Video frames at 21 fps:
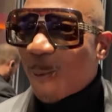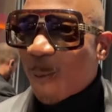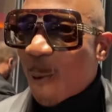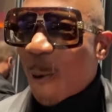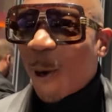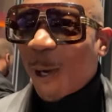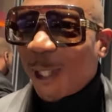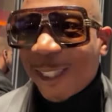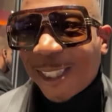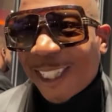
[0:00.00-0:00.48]

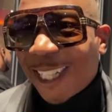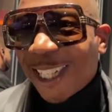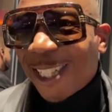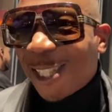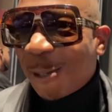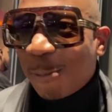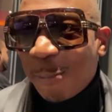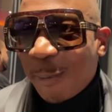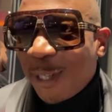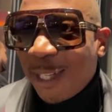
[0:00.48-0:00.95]
want
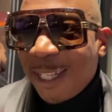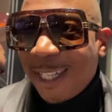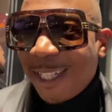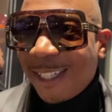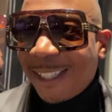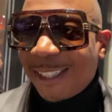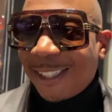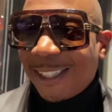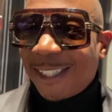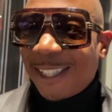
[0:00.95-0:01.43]
it to
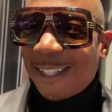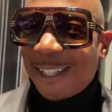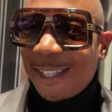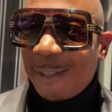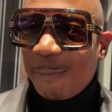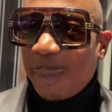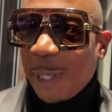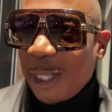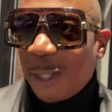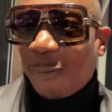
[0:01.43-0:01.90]
be
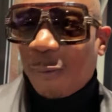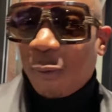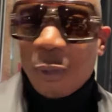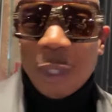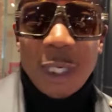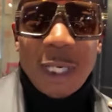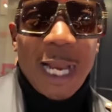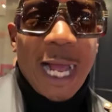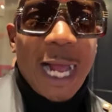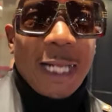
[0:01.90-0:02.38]
peaceful
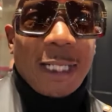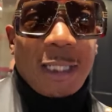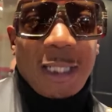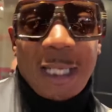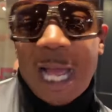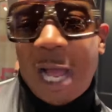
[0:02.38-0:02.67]
and not